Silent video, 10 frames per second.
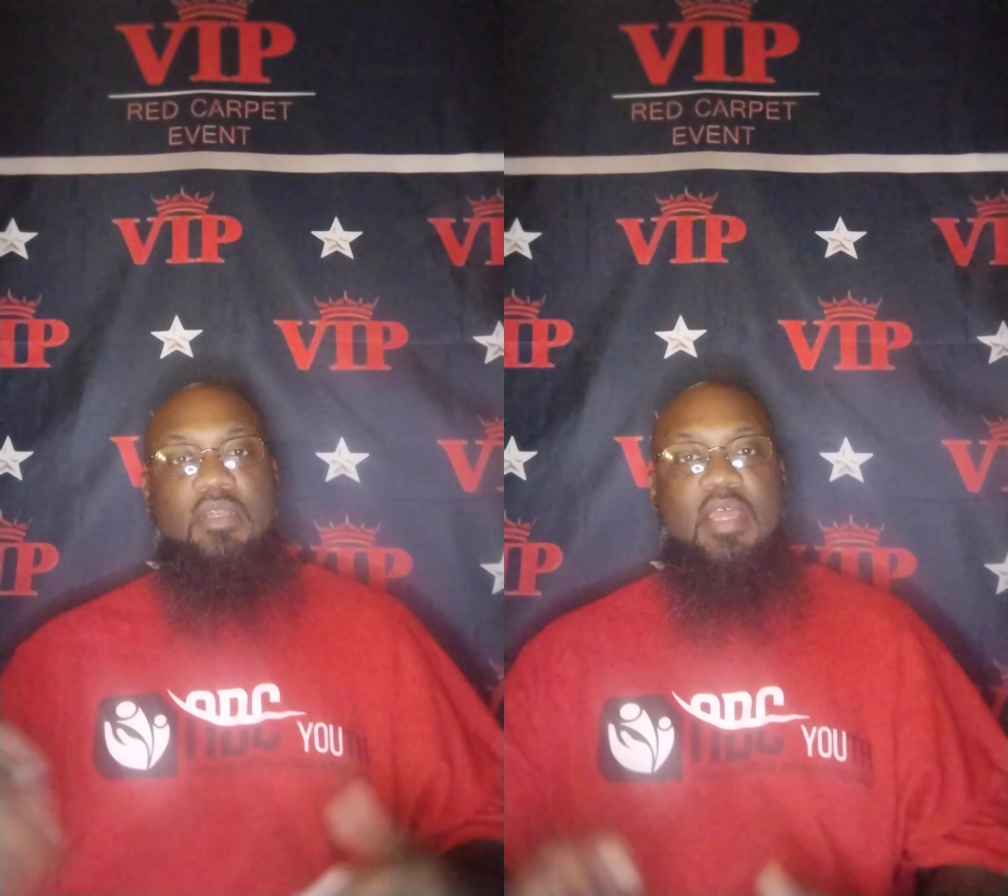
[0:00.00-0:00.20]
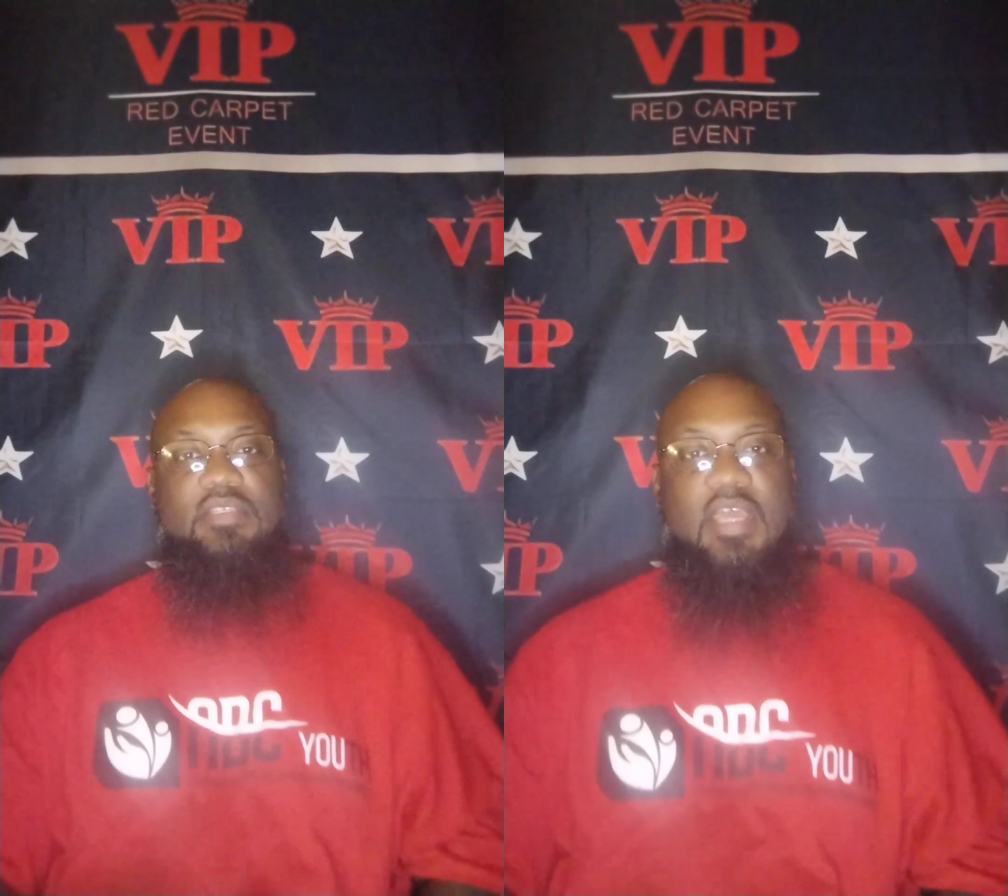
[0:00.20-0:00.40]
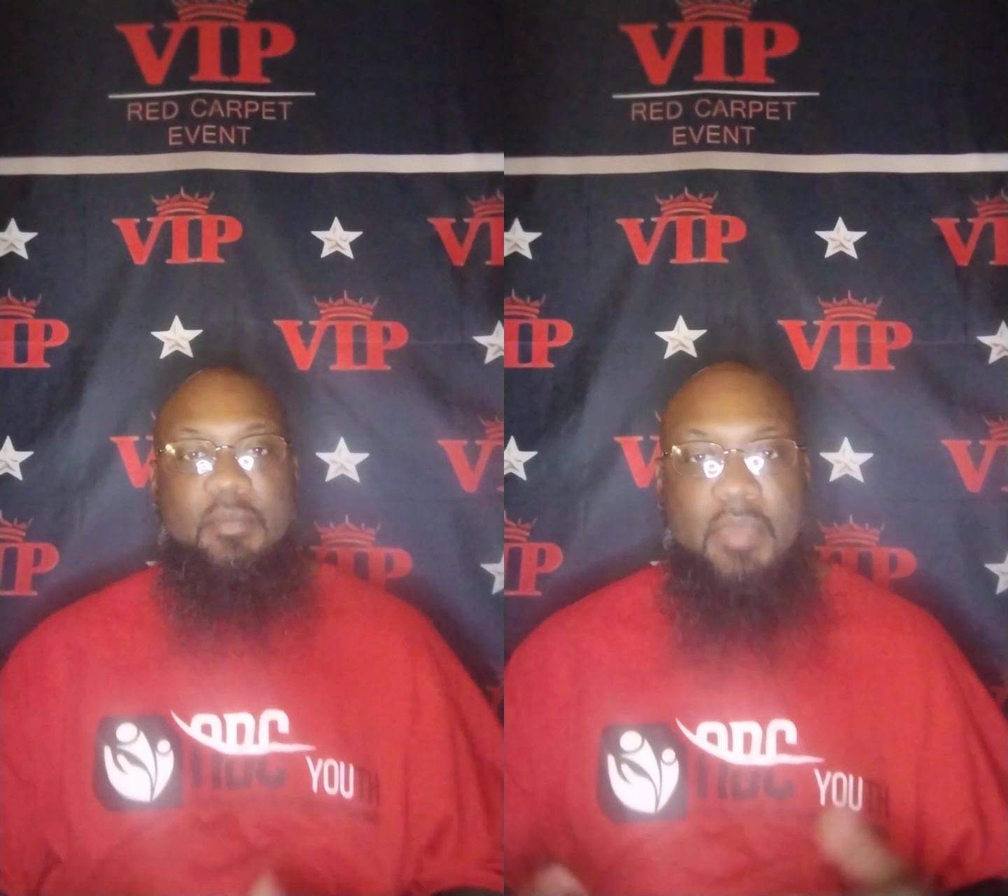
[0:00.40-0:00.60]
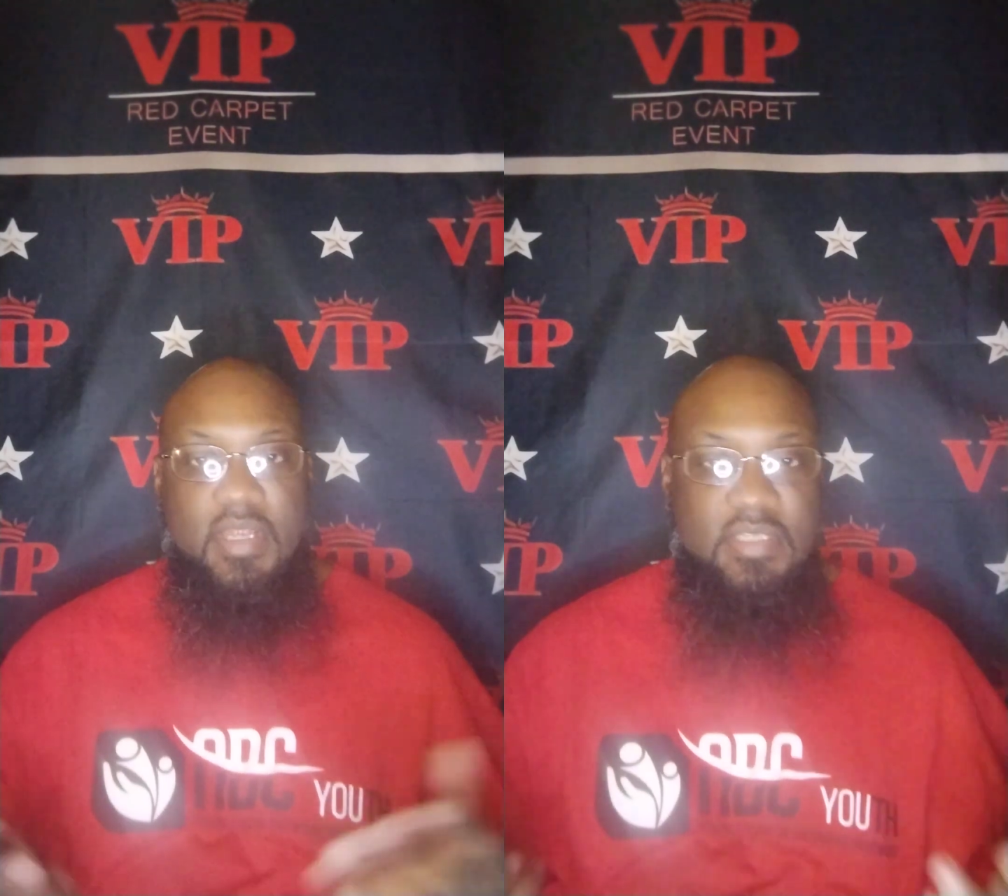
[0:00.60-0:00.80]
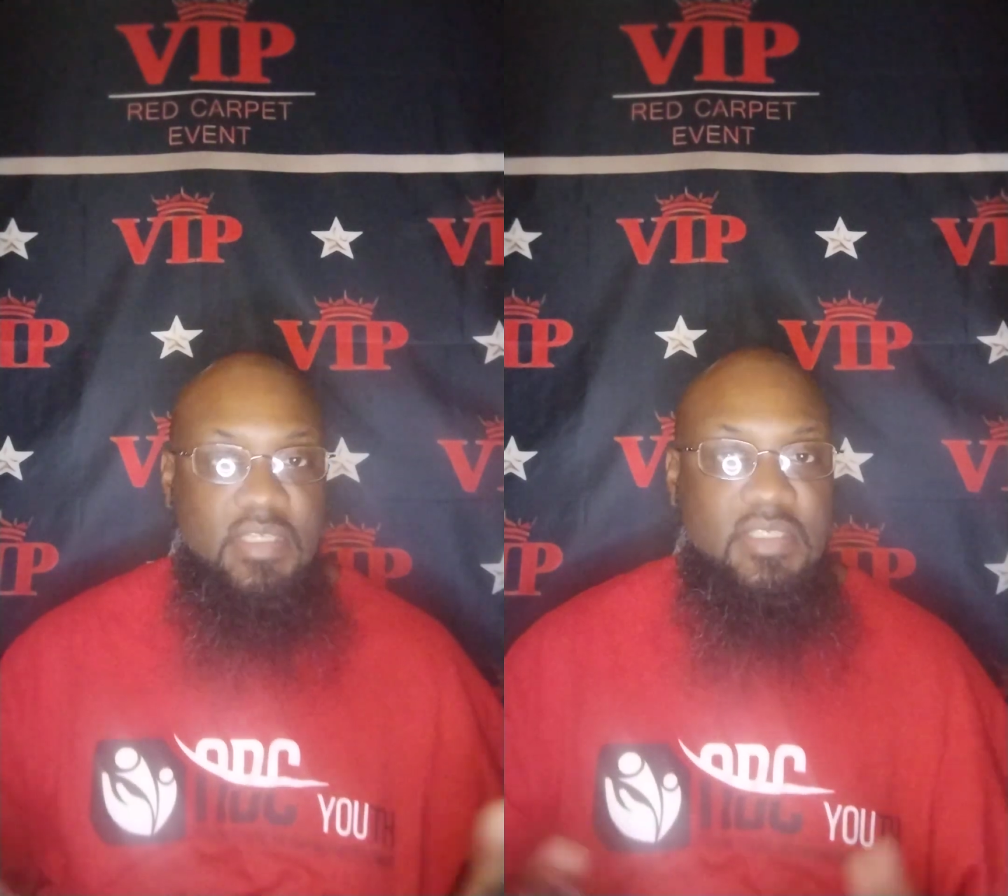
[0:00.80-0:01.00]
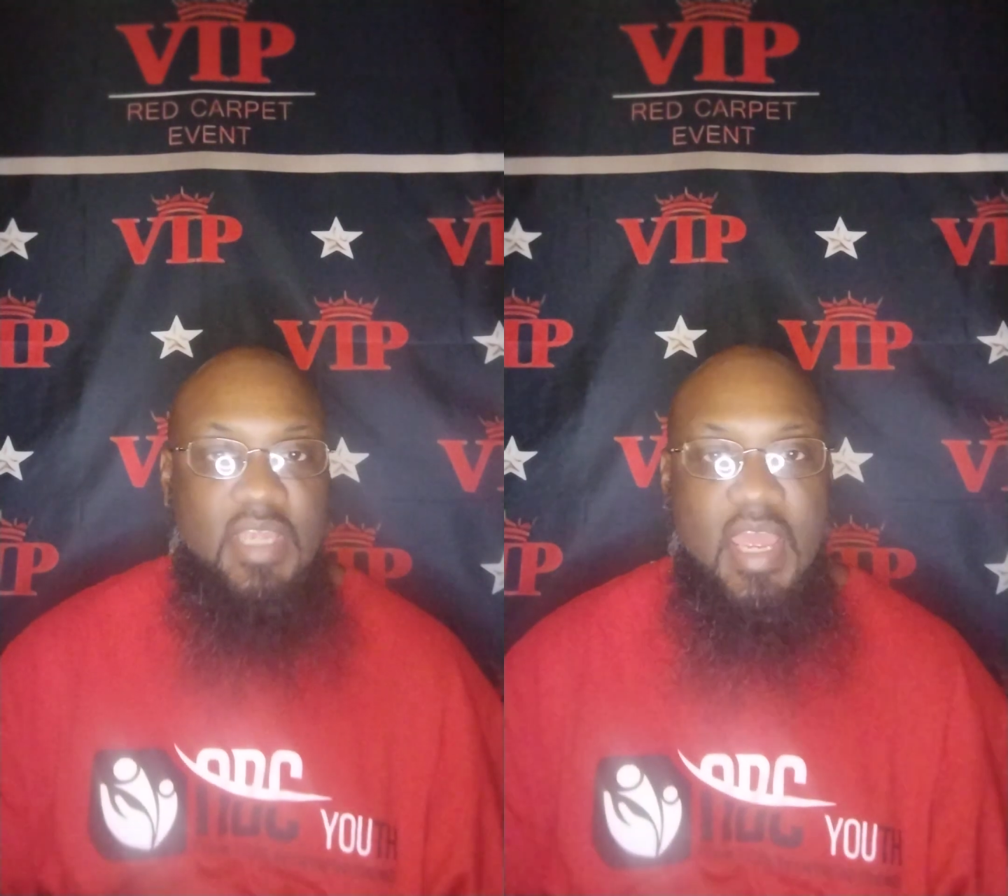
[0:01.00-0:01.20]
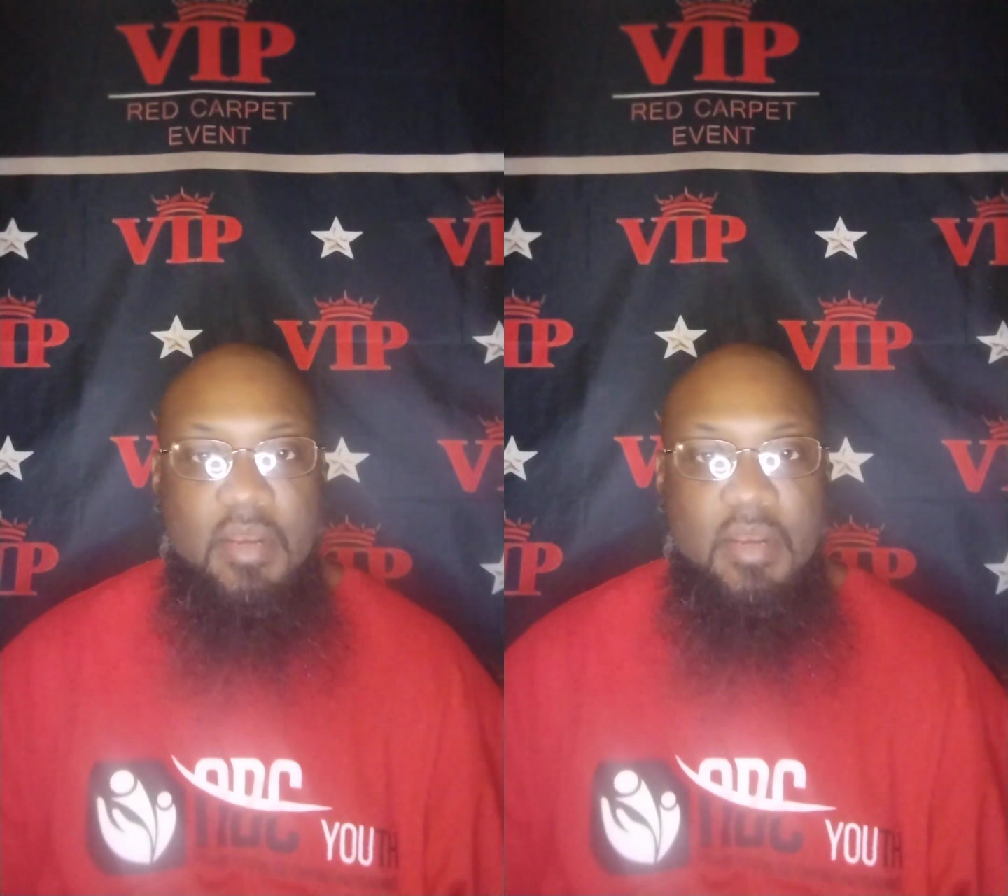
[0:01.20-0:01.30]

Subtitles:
That's Atomizer, decent